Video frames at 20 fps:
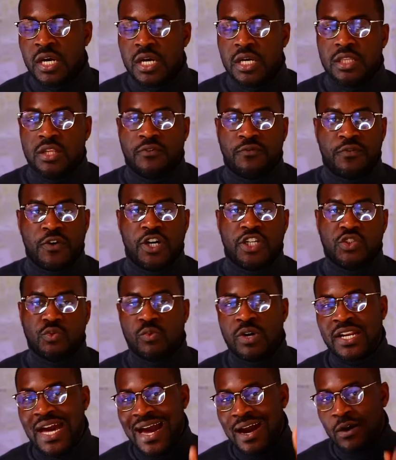The first one
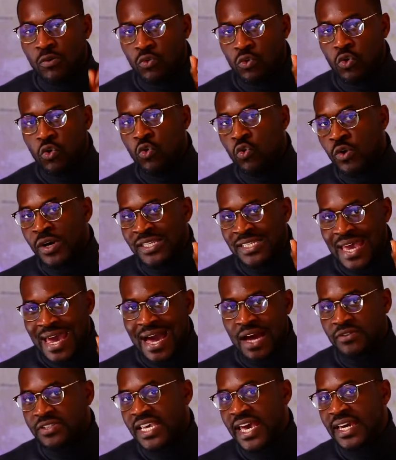I will call is house
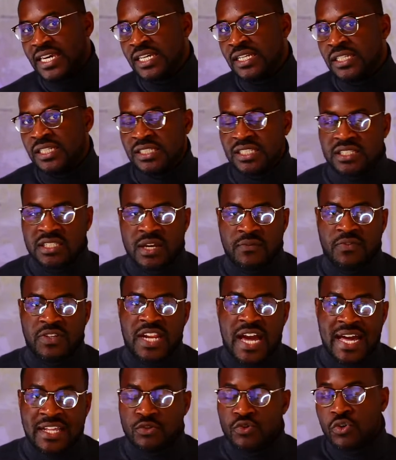hacking. This is something that I
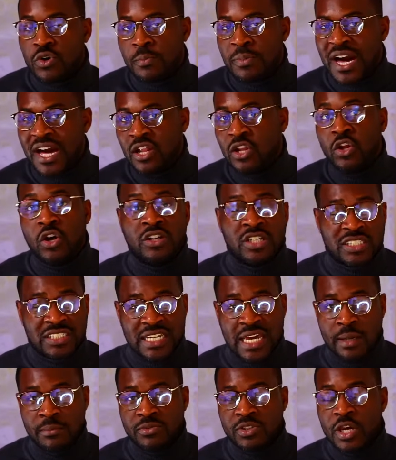talk about a lot of the
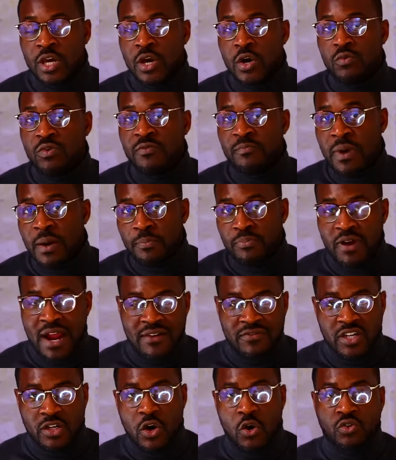times with my private
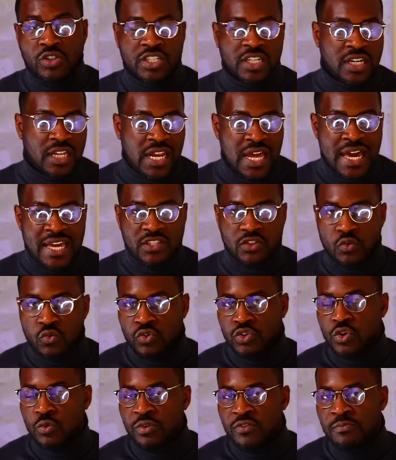coaching clients, also
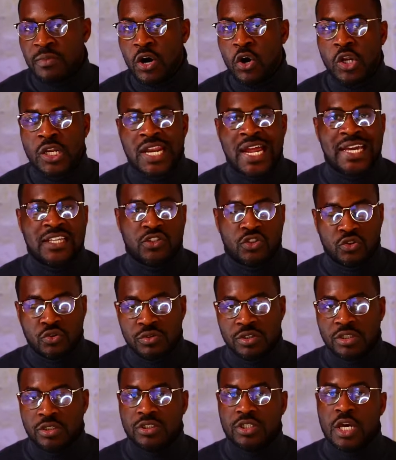with my online
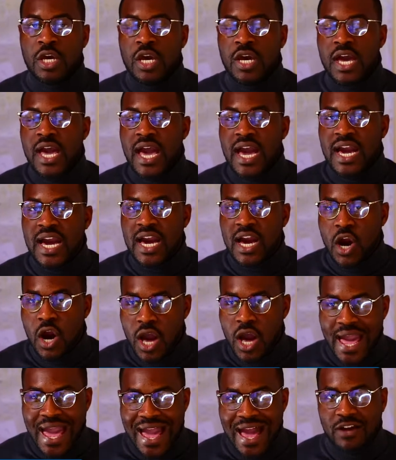students.
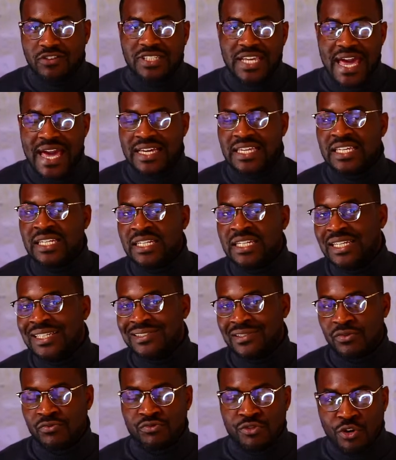House hacking is a
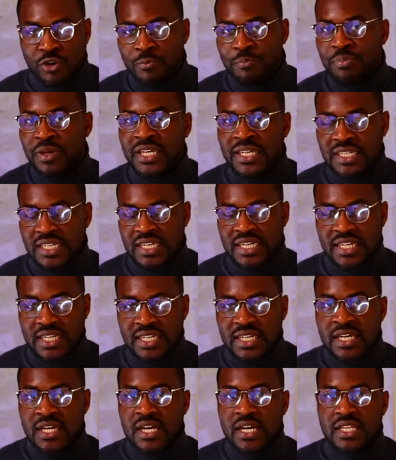real big key
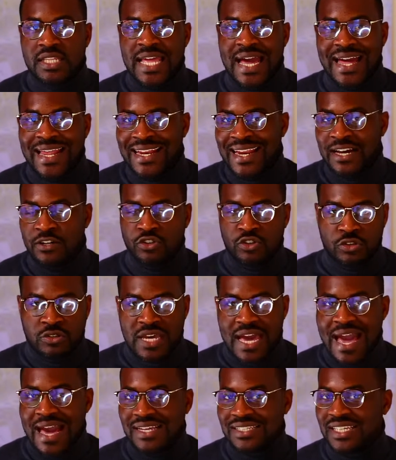that allows you to
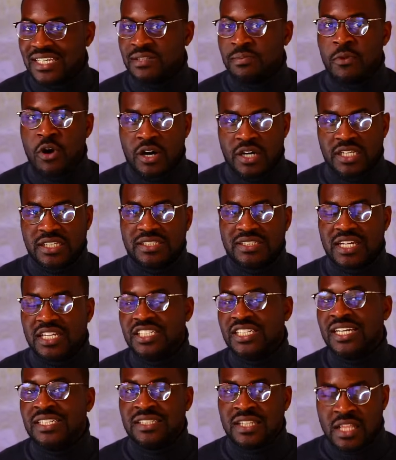access markets such
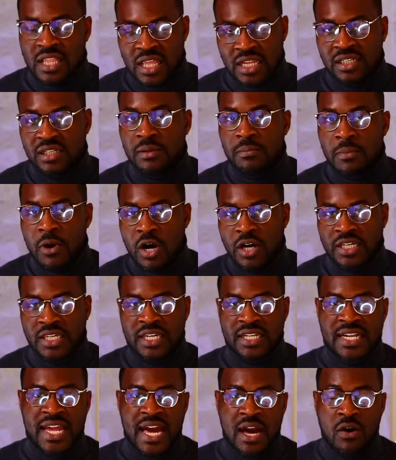as the London market.
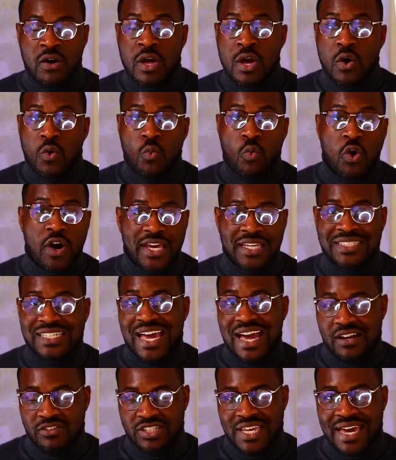Now, what is
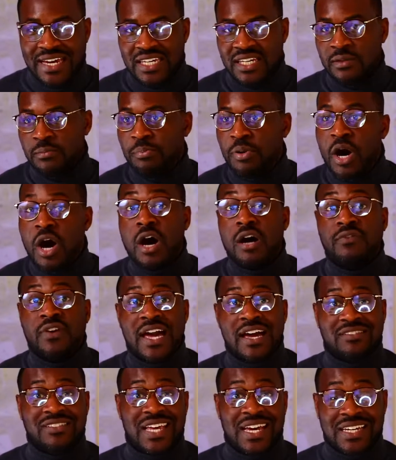house hacking? Part of house
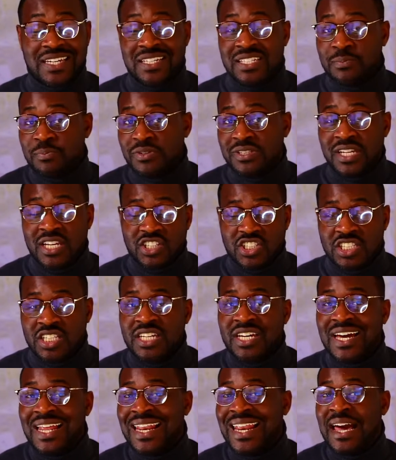hacking is potentially
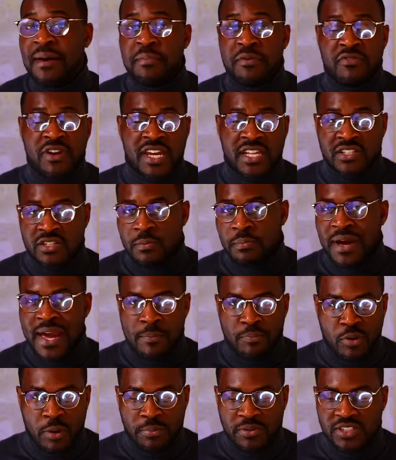collaborating to buy
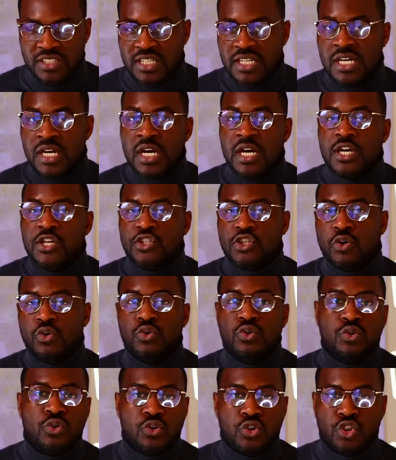property. So who
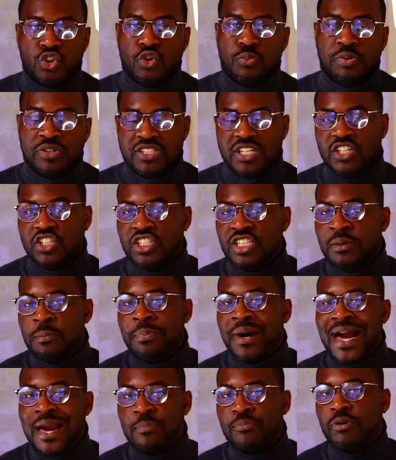could you potentially buy
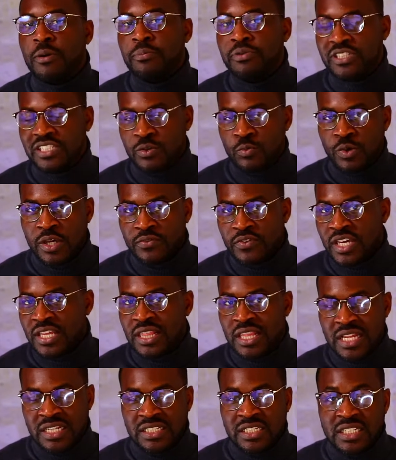property with in
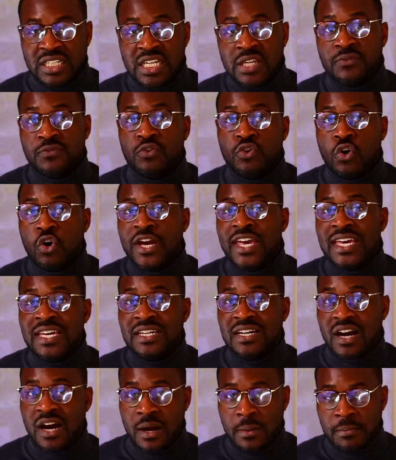London if your
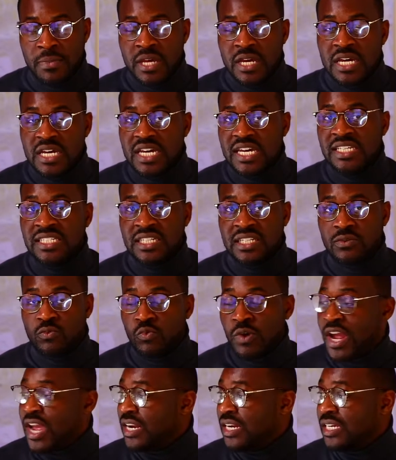income isn't where
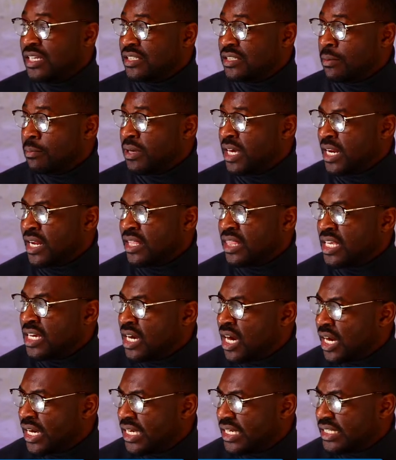it needs to be? And I think I
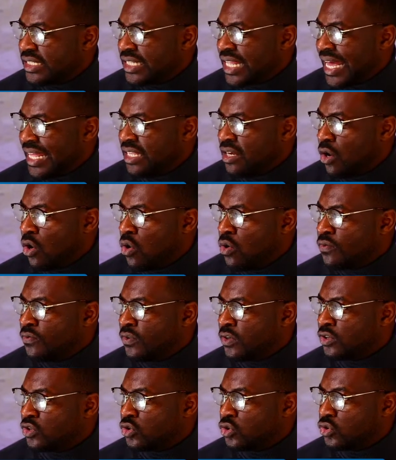slightly
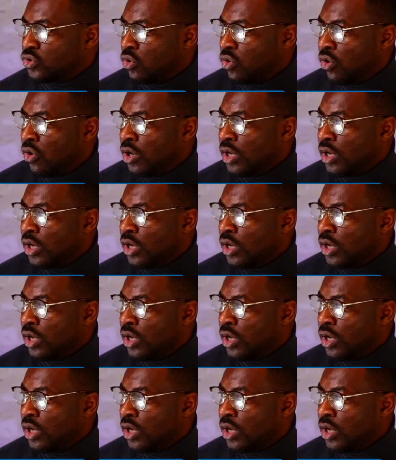oversaw